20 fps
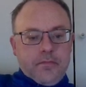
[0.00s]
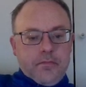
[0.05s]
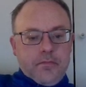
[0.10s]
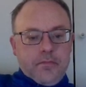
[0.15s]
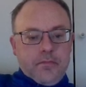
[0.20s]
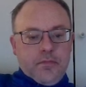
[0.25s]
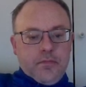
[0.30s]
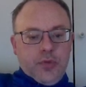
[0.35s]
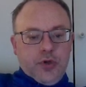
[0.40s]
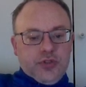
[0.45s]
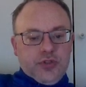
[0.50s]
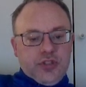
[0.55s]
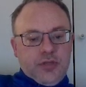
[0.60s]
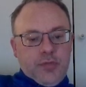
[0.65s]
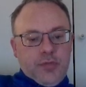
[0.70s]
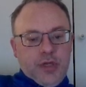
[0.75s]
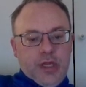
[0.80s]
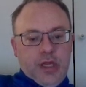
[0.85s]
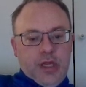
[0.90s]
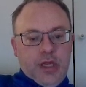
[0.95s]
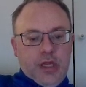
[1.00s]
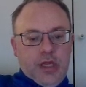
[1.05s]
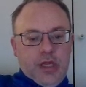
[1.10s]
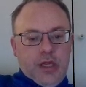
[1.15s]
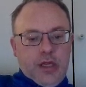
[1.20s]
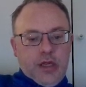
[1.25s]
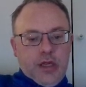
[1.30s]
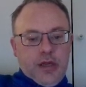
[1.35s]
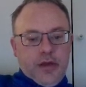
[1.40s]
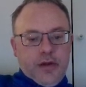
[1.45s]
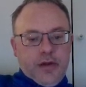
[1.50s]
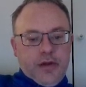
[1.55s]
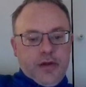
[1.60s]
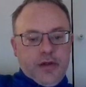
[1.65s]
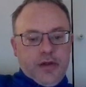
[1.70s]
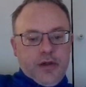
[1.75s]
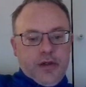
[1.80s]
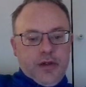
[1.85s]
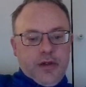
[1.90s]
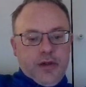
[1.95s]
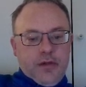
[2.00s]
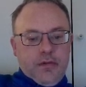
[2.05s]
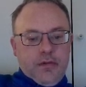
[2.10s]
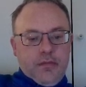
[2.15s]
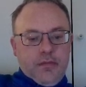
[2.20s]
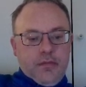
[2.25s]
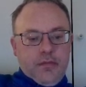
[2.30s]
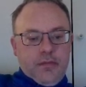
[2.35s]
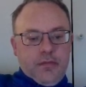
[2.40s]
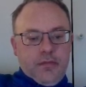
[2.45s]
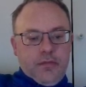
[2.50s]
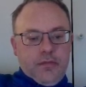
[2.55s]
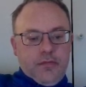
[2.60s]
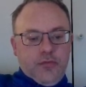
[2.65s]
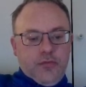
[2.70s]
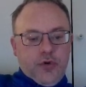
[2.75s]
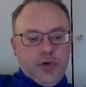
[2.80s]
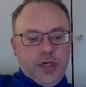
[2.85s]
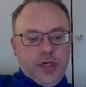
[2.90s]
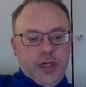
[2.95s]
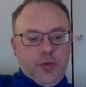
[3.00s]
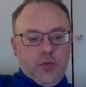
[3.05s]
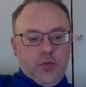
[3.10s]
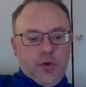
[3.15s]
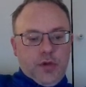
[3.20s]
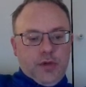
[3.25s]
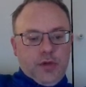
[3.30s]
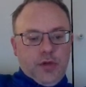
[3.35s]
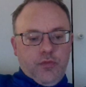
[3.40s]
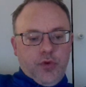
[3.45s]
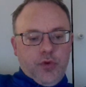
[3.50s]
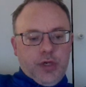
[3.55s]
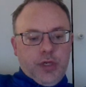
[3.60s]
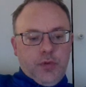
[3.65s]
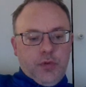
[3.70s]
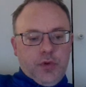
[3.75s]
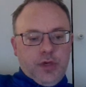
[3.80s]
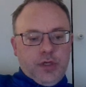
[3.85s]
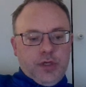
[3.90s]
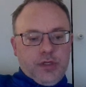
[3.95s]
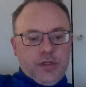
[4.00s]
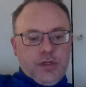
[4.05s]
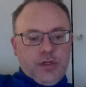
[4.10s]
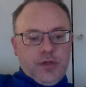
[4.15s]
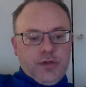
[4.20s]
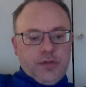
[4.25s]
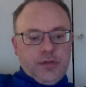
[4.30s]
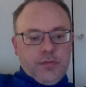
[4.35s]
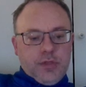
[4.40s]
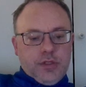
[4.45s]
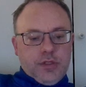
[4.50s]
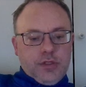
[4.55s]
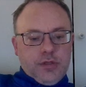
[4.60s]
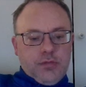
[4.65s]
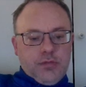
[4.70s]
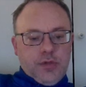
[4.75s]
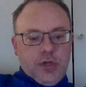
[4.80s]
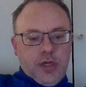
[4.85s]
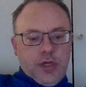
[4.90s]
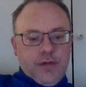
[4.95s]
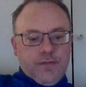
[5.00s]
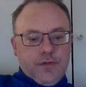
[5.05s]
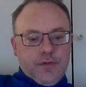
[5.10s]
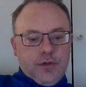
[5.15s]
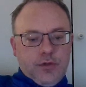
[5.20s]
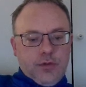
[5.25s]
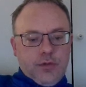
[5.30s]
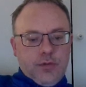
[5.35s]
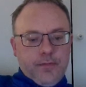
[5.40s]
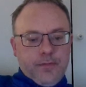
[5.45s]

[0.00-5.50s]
Possibly rook d1. No, rook d1 is losing because of knight f2.